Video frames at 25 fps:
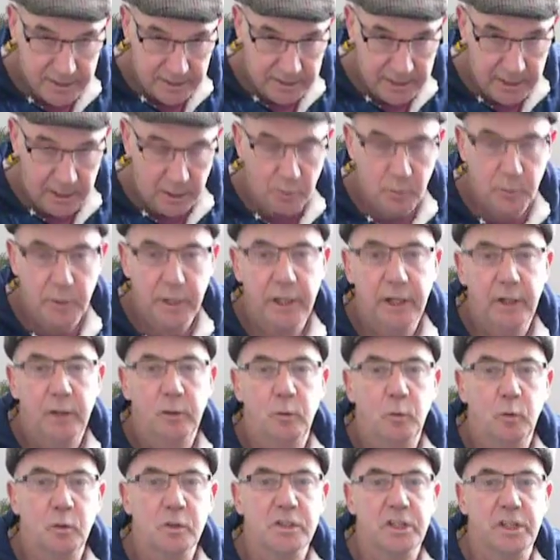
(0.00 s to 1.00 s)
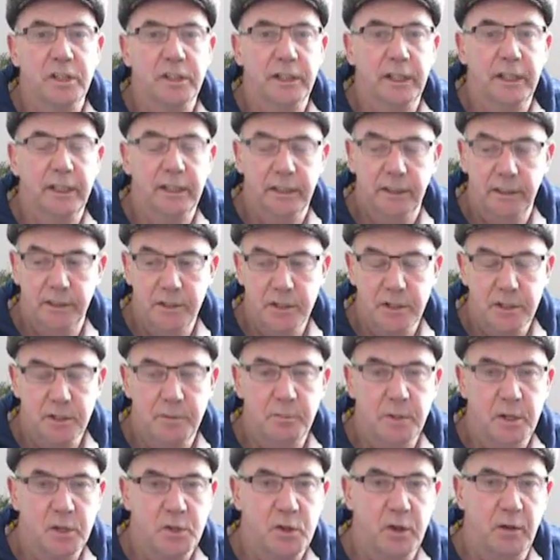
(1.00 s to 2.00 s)
least get on there once a day, and
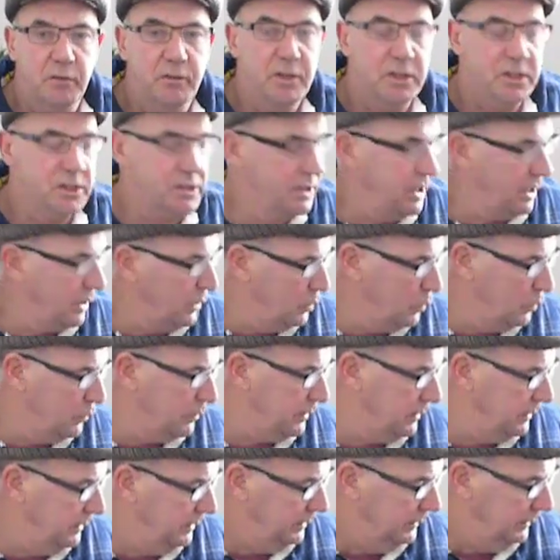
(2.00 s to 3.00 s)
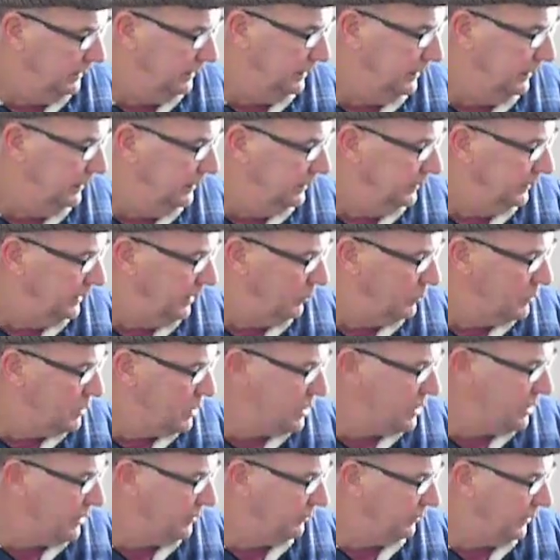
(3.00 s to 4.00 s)
just to make sure everything's ticking over.
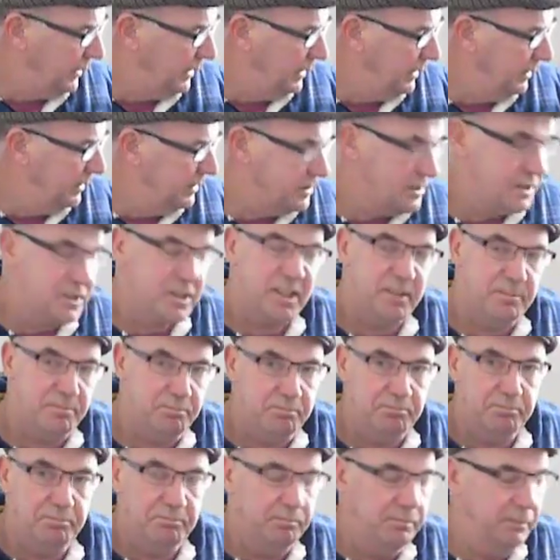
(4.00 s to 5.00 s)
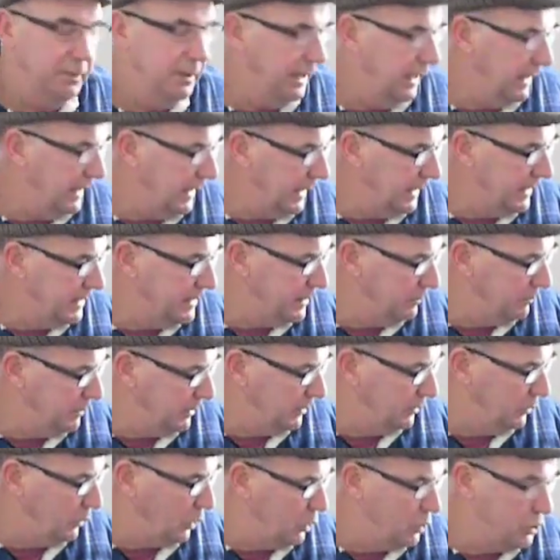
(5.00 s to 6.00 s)
Temperatures are fine. The light's
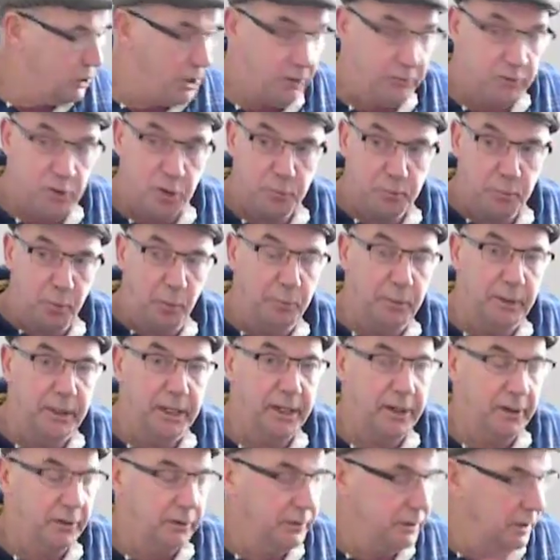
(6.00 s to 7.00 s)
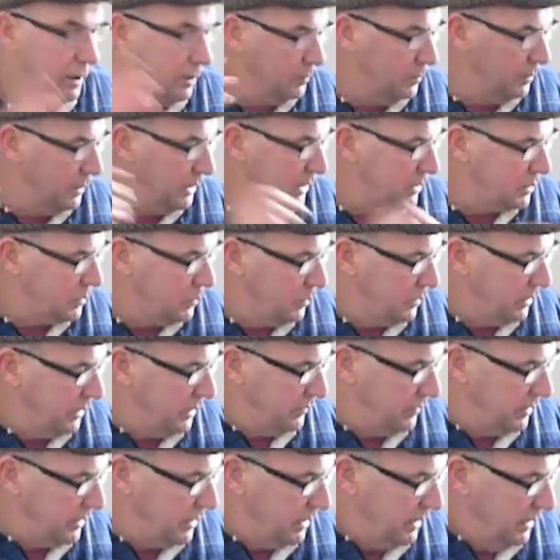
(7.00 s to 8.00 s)
a bit dodgy. I've just put my light on now, but that's
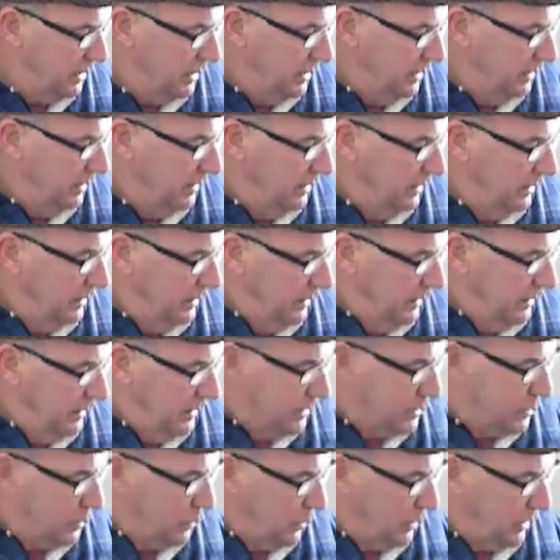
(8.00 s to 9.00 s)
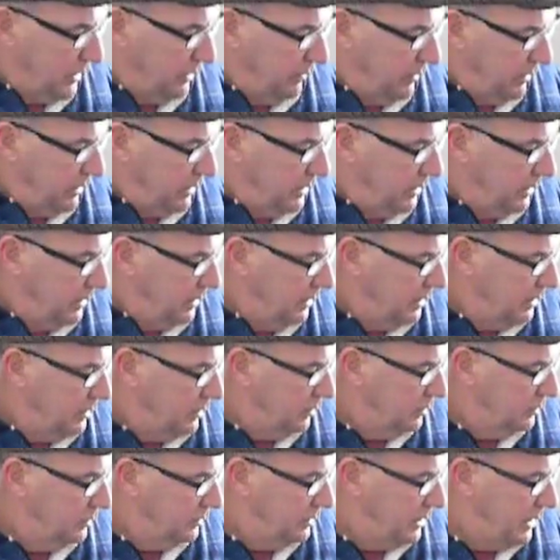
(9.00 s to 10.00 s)
going to give it a
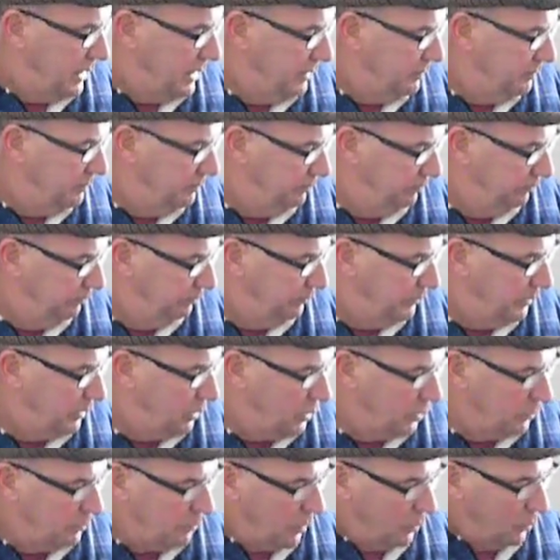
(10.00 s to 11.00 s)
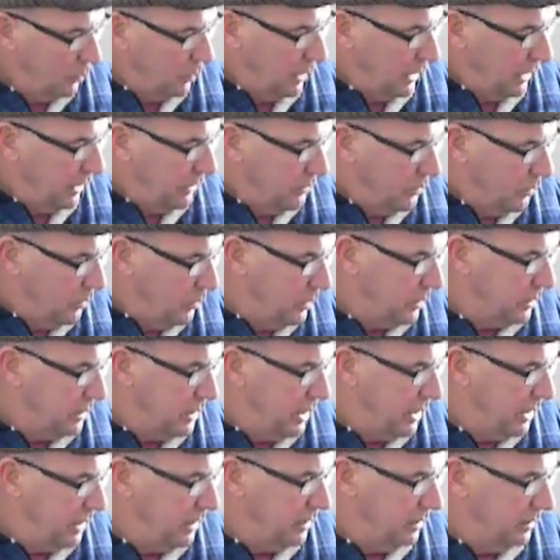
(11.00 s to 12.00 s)
good amount of light through
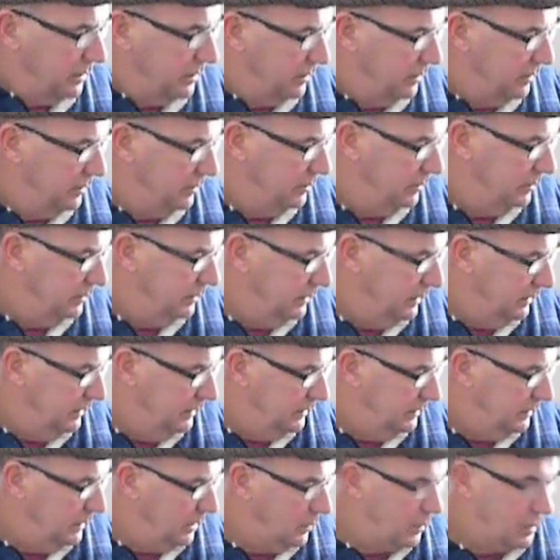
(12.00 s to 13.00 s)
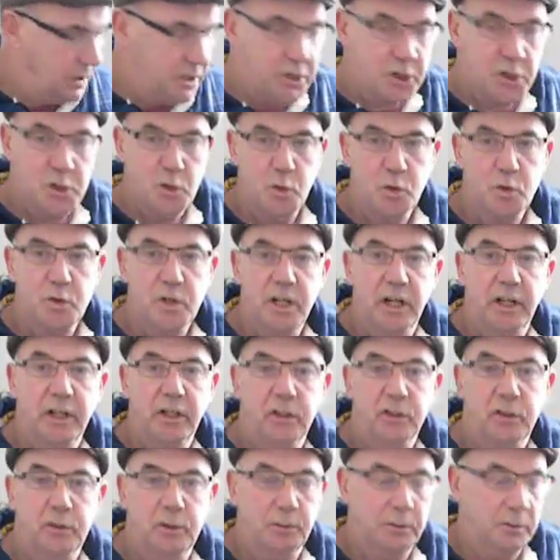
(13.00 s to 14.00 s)
the day. Now that the snow's
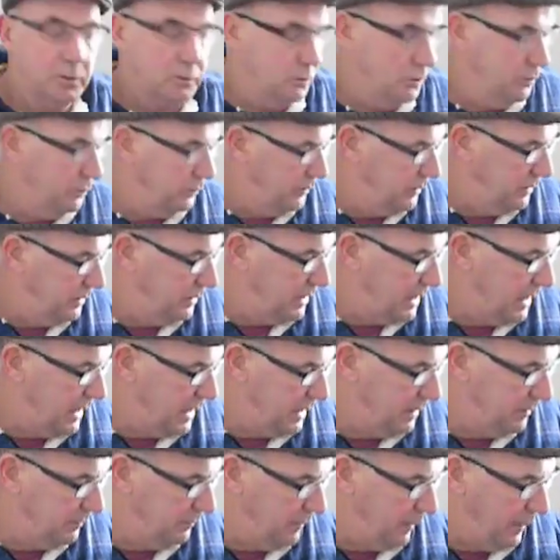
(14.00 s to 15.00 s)
lying on top of the roof and